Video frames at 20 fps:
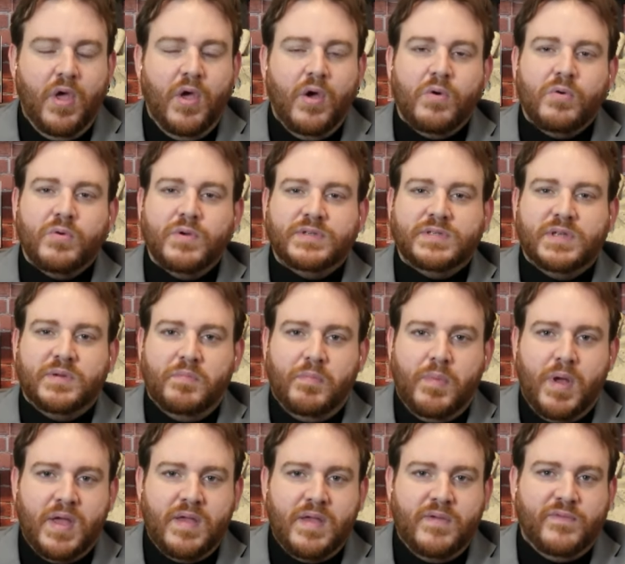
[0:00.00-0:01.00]
Or is it
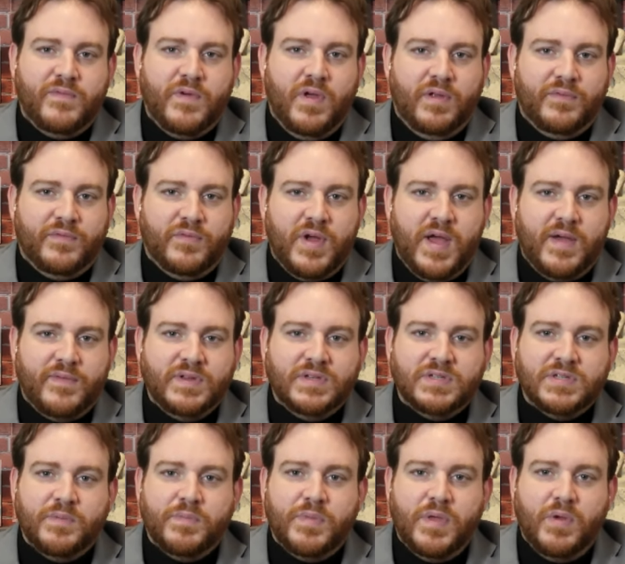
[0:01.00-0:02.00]
my fault for having
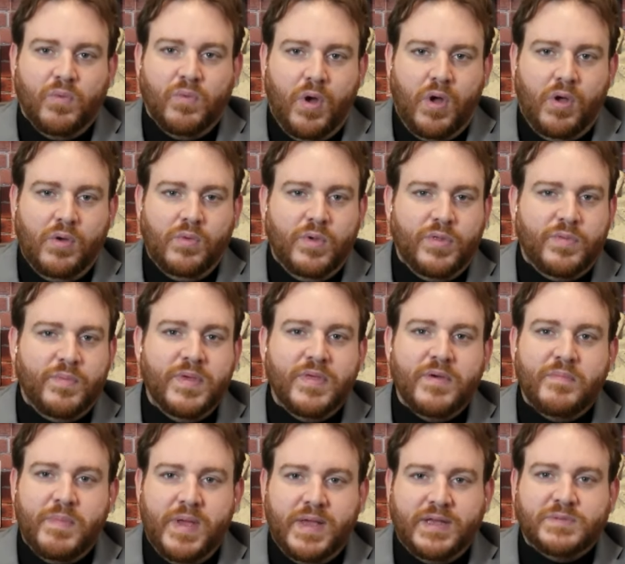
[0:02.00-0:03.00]
something wrong with me
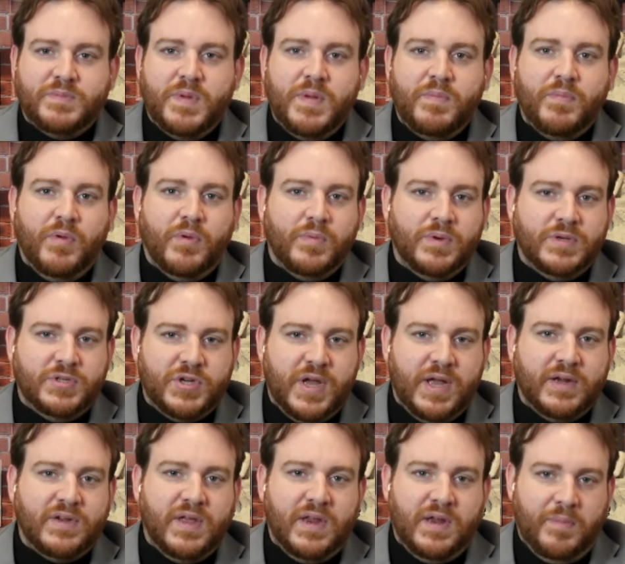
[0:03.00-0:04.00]
that makes people
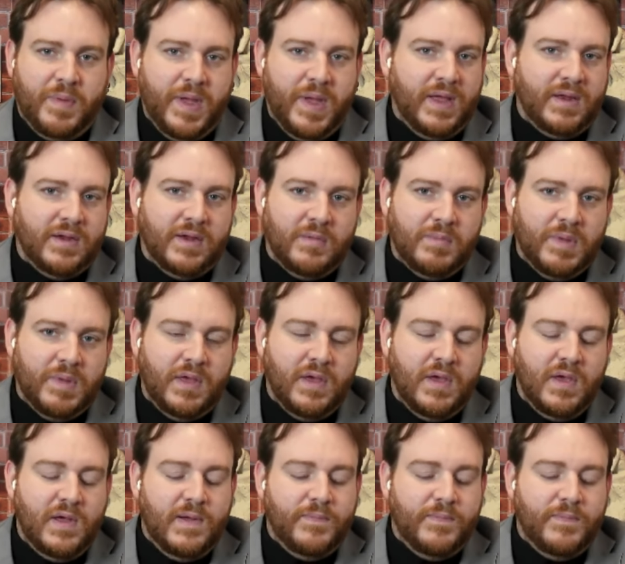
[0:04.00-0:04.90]
reject and abandon me?